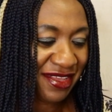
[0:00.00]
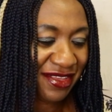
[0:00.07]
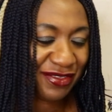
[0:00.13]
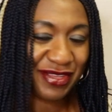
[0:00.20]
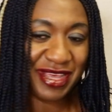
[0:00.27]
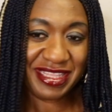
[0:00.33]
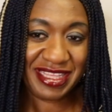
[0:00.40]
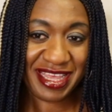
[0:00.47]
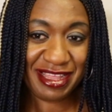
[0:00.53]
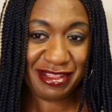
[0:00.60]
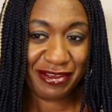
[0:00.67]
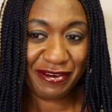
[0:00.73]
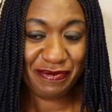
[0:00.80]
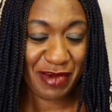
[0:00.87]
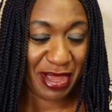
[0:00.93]
So at the end
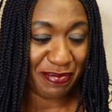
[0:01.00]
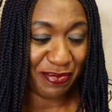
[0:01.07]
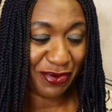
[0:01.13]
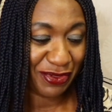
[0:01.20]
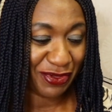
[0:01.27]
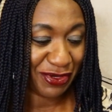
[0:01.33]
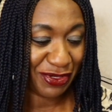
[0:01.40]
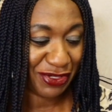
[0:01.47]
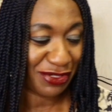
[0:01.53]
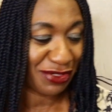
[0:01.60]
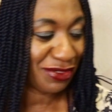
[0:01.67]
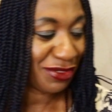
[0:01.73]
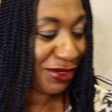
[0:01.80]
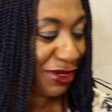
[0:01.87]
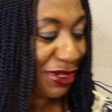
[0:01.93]
of my
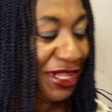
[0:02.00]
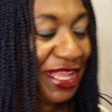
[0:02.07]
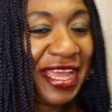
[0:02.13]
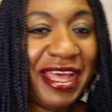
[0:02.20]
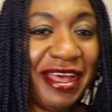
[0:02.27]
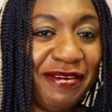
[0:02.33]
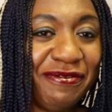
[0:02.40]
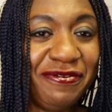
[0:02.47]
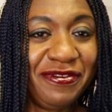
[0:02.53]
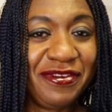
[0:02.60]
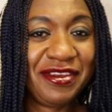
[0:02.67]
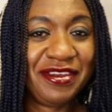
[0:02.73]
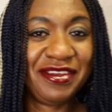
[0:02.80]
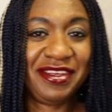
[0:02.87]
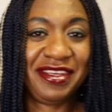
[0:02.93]
production, all I have
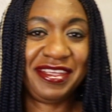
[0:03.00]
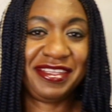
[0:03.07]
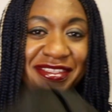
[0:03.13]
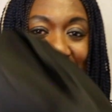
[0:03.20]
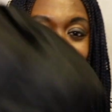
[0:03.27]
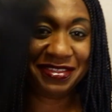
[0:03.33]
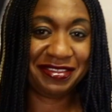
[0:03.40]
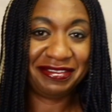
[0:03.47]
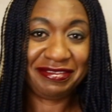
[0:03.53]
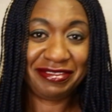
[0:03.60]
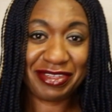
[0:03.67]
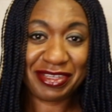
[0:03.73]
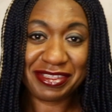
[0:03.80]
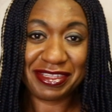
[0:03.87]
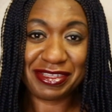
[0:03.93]
is
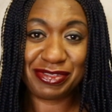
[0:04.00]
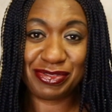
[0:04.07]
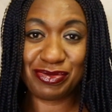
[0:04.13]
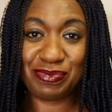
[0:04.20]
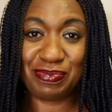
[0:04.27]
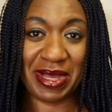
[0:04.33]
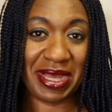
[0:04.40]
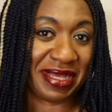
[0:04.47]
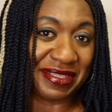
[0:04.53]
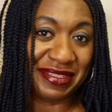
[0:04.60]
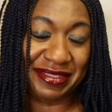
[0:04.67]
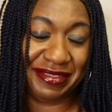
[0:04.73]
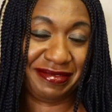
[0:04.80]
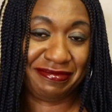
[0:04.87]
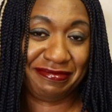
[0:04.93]
just these two
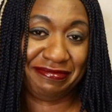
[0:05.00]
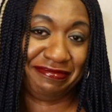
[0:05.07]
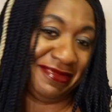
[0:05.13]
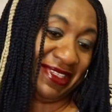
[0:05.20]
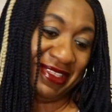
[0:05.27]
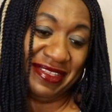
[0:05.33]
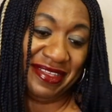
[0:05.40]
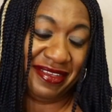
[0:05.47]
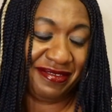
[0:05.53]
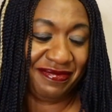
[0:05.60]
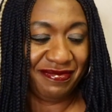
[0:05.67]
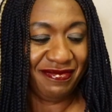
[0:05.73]
bags. See?